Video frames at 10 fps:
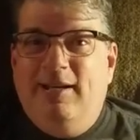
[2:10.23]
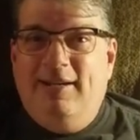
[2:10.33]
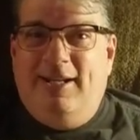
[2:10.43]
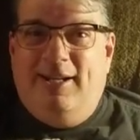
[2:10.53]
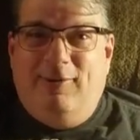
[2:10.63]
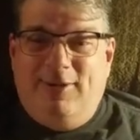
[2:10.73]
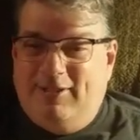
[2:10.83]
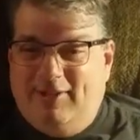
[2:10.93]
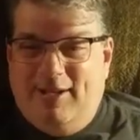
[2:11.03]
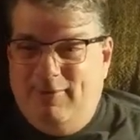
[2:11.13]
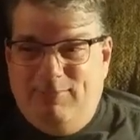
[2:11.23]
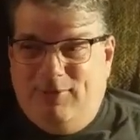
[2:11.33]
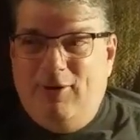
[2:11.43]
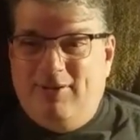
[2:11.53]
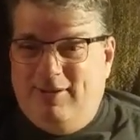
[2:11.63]
You know, we're just like, we
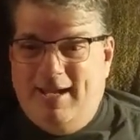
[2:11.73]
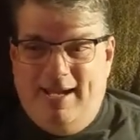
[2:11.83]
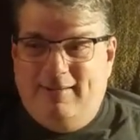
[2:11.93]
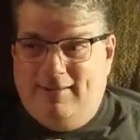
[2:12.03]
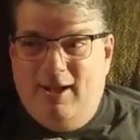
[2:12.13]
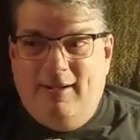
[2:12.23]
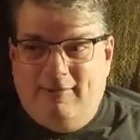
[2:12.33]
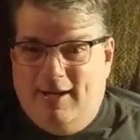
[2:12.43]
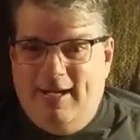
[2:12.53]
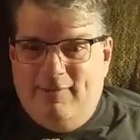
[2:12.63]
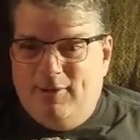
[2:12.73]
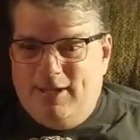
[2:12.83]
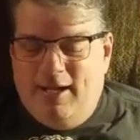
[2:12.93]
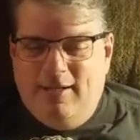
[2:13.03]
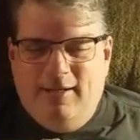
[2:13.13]
broke. Okay, done, right? We're
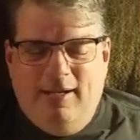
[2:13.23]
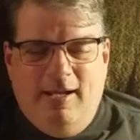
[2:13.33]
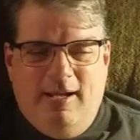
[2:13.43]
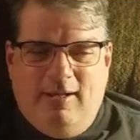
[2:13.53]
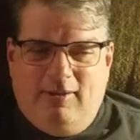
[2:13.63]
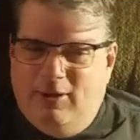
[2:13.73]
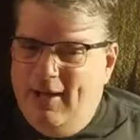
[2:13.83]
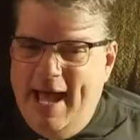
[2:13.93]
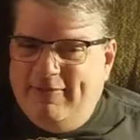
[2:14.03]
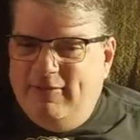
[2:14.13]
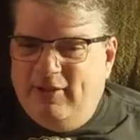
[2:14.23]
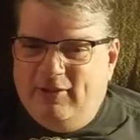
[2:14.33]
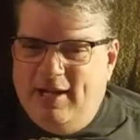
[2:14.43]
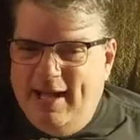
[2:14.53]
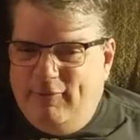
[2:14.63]
done. So half of us
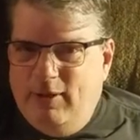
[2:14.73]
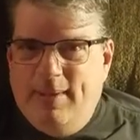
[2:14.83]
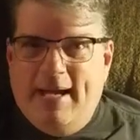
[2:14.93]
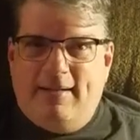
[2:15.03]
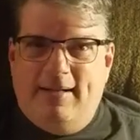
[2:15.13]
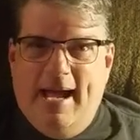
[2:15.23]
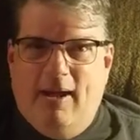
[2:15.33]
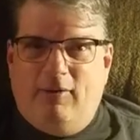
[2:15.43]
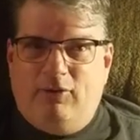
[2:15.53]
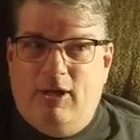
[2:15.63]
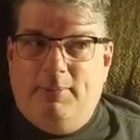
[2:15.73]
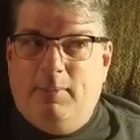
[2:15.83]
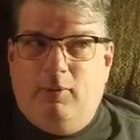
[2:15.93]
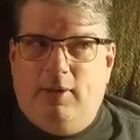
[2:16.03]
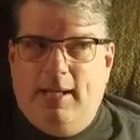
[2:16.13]
are halfway back to the house, trying to remember where the